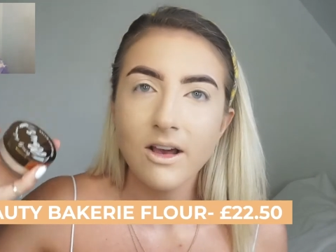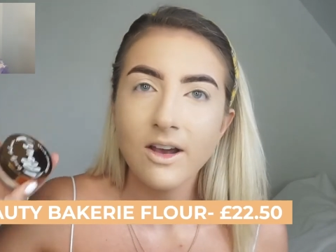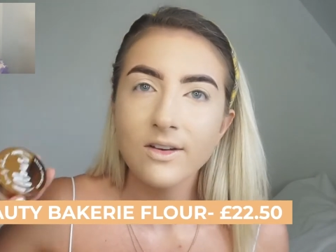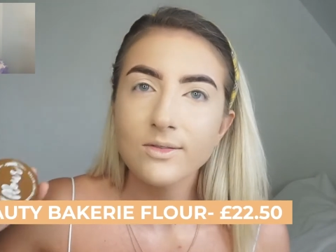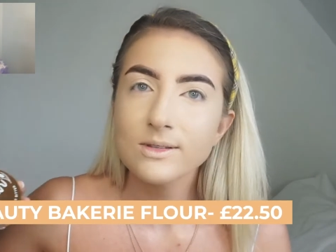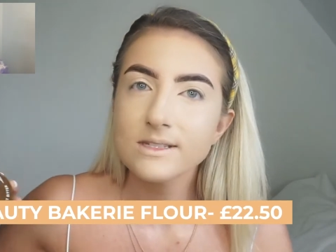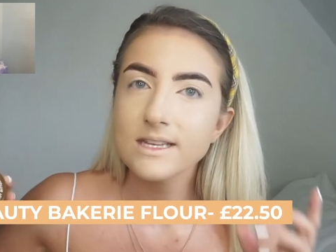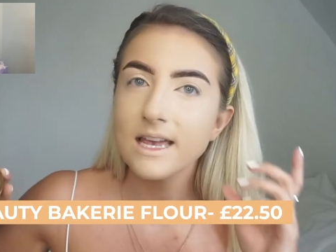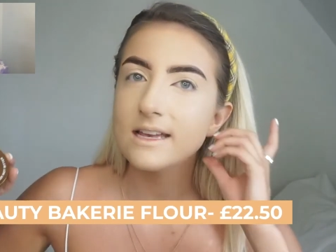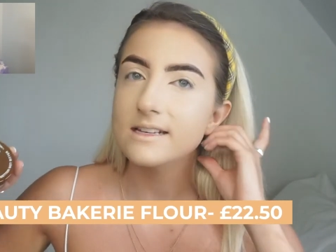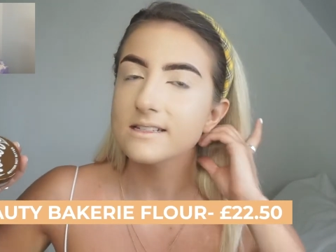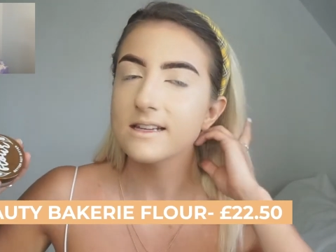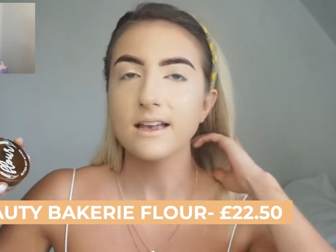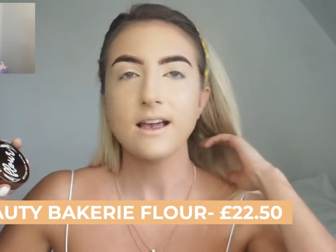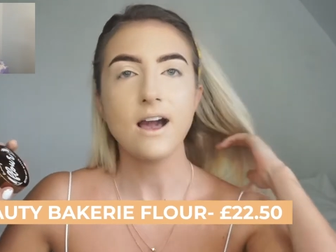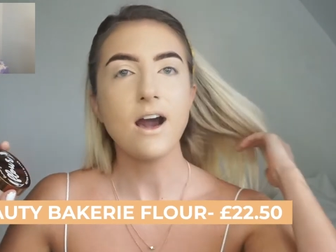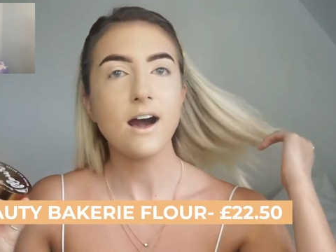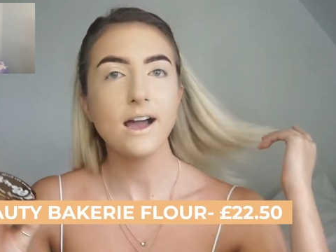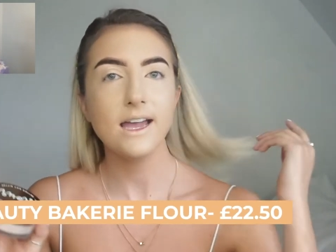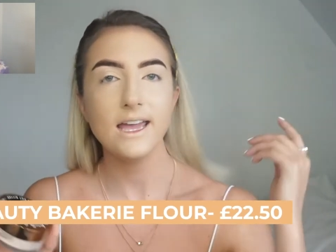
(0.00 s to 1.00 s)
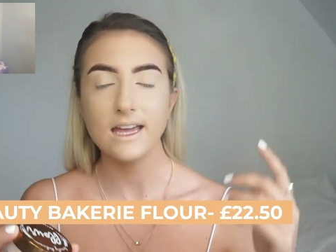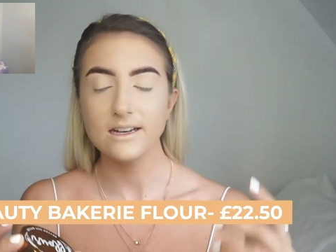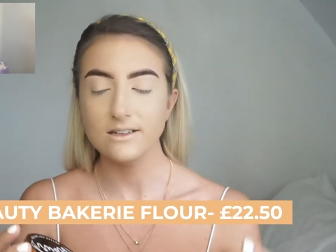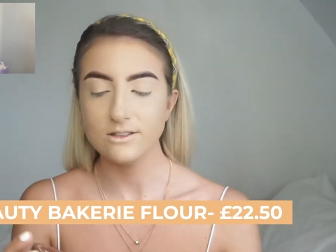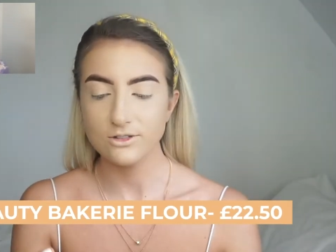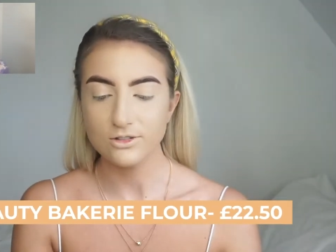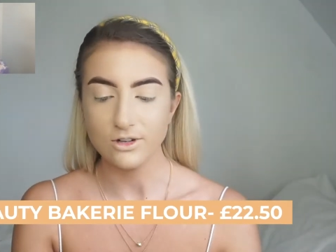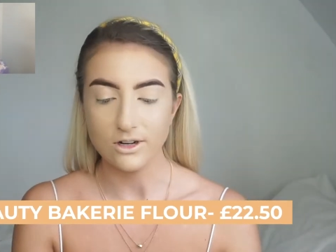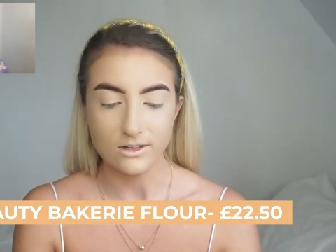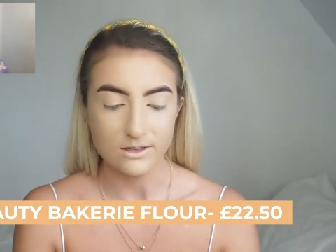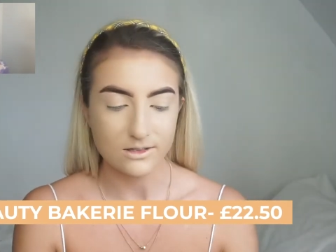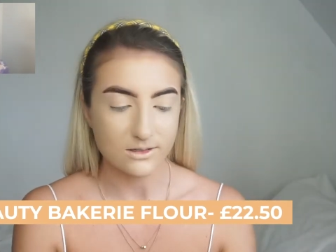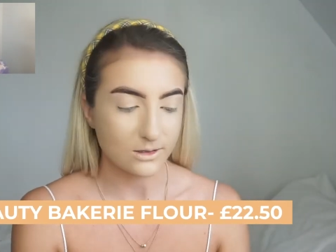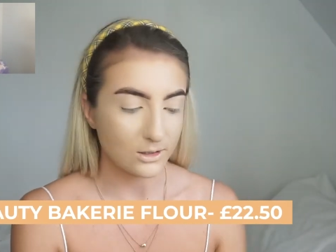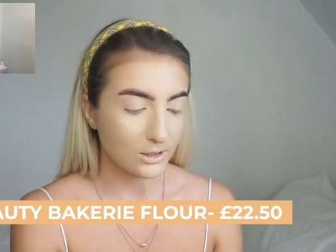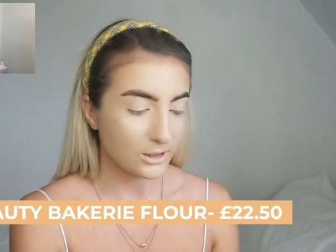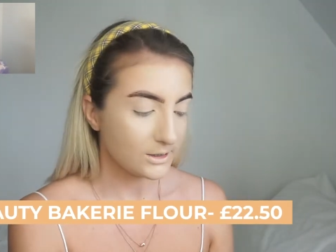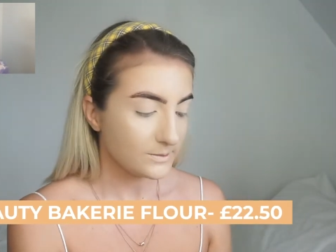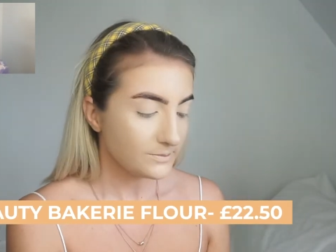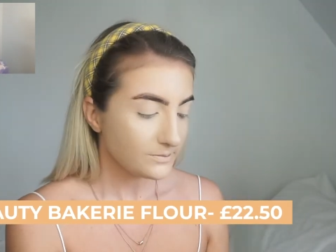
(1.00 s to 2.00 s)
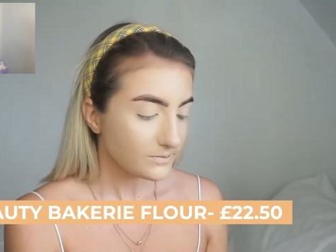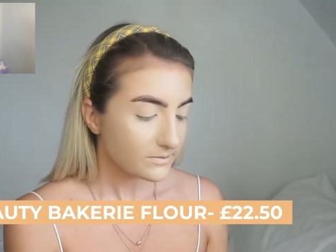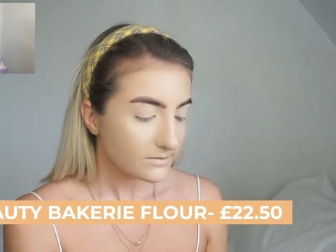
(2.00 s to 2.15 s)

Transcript: I would say it's like high-end drugstore.